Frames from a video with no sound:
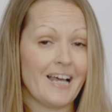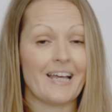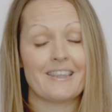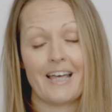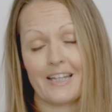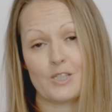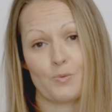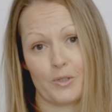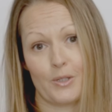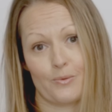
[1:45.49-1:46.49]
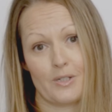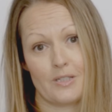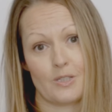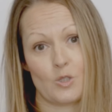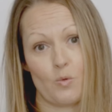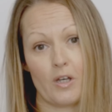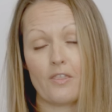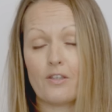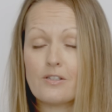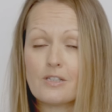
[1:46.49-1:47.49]
And that is one of the reasons why
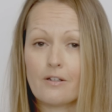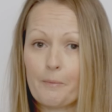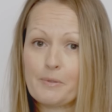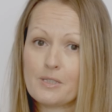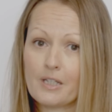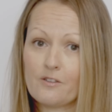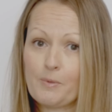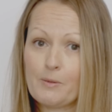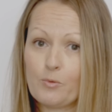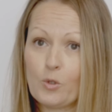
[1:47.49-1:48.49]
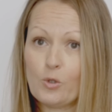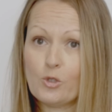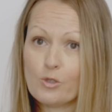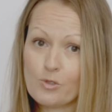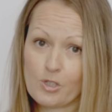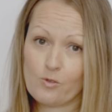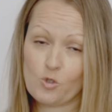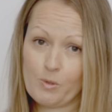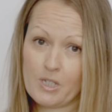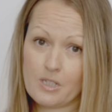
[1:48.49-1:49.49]
39% of people who use
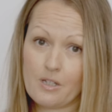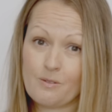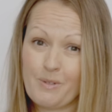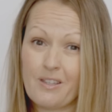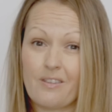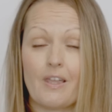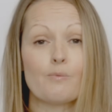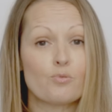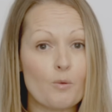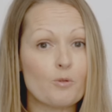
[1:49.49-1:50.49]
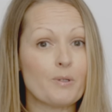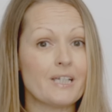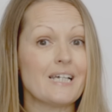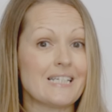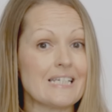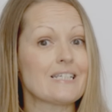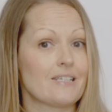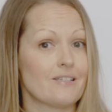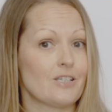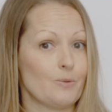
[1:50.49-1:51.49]
social media admit that they're probably addicted to